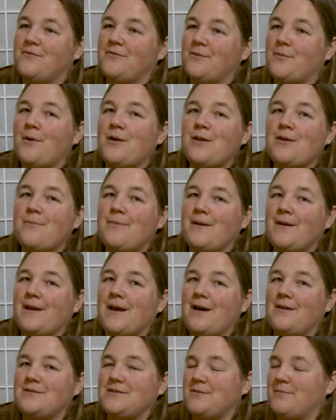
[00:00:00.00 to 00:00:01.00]
from what you pick
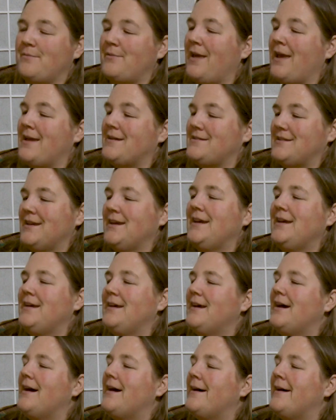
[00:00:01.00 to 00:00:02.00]
out to plant,
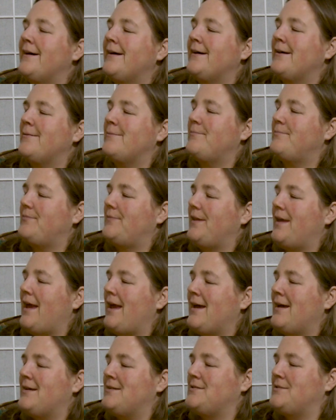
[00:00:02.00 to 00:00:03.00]

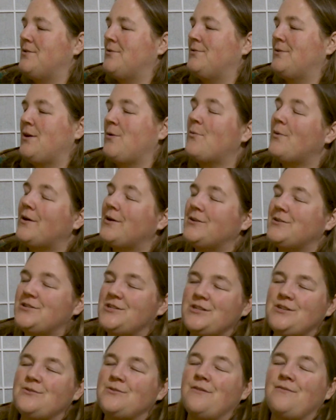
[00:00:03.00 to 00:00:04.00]
and only 1 or
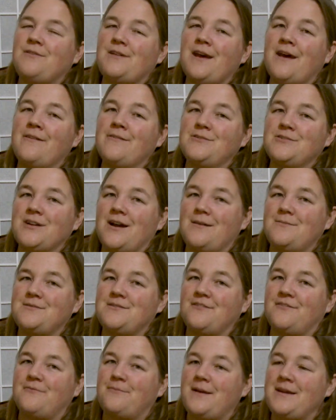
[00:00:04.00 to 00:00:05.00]
2 of the other types
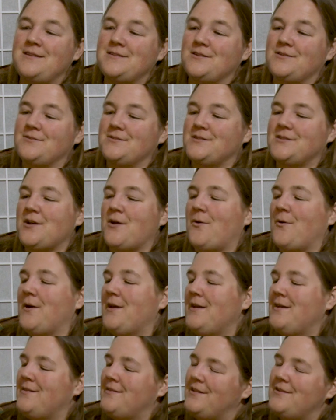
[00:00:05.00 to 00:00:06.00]
of basil. So
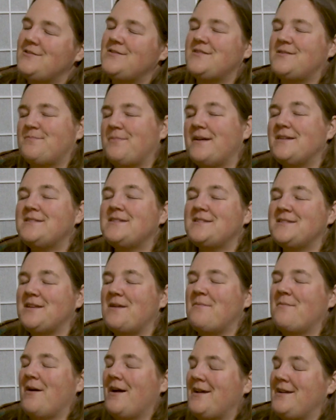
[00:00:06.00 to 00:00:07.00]
there's pluses
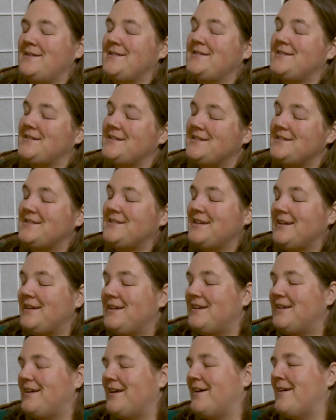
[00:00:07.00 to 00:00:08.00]
and minuses
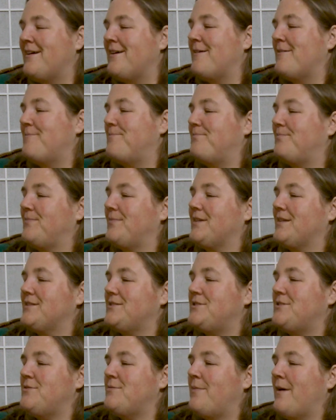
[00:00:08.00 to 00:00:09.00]

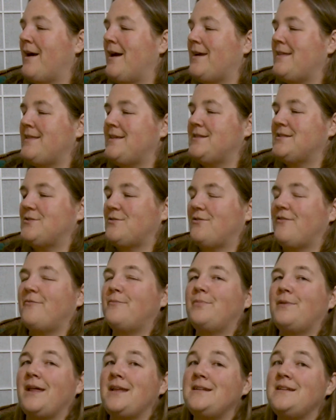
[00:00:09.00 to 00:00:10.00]
to buying these sort of
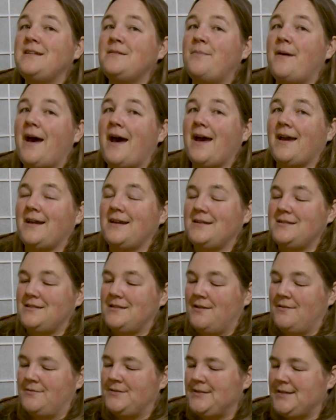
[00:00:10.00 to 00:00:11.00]
blended packets
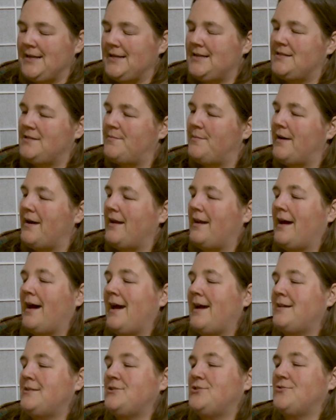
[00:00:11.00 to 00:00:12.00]
of seeds. But
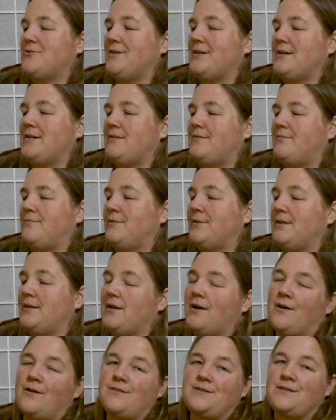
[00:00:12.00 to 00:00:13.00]
I enjoyed really
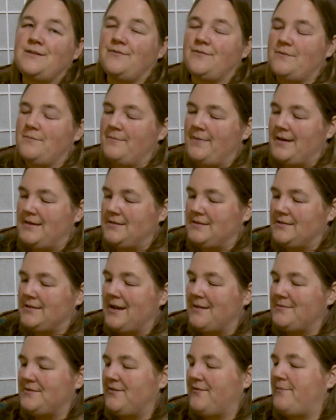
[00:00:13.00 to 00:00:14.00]
all the different
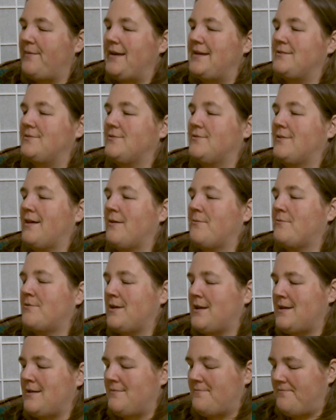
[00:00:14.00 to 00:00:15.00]
types of basil that were
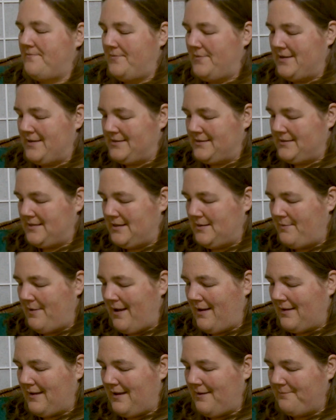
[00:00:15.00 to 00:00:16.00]
in this seed
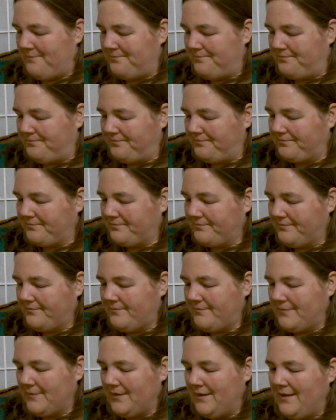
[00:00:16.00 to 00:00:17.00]
packet.
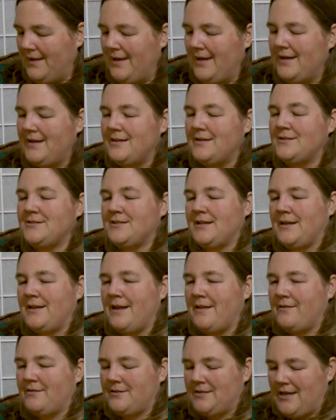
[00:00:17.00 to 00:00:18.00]
Here's
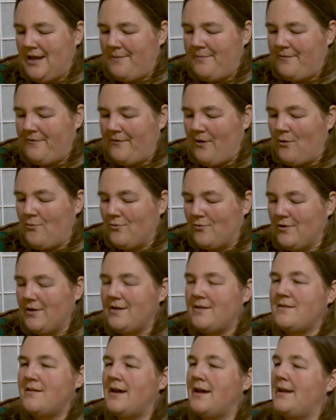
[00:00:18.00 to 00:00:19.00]
another type of
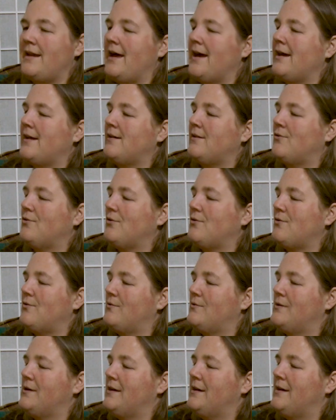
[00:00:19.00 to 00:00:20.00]
okra that I
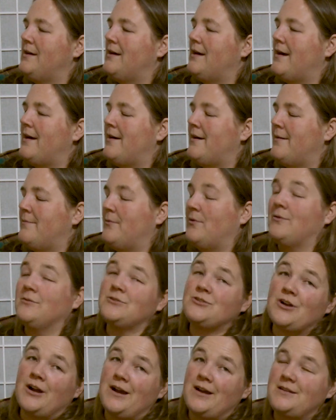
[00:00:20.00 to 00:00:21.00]
grew or
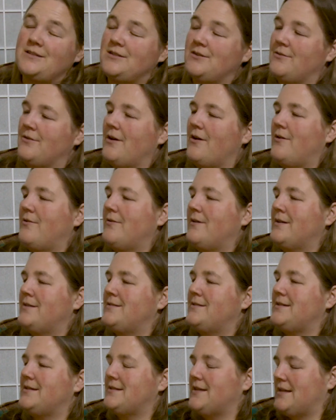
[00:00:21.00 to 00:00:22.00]
tried to grow
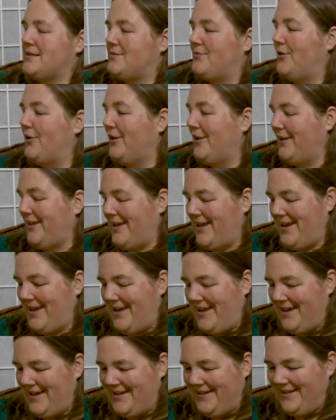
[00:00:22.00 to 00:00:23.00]

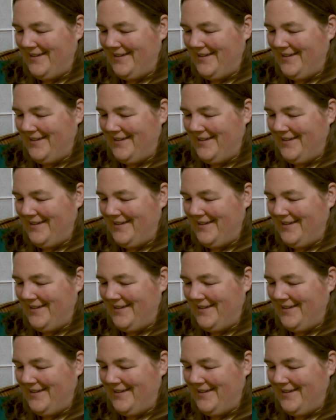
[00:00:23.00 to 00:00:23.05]
unsuccessfully.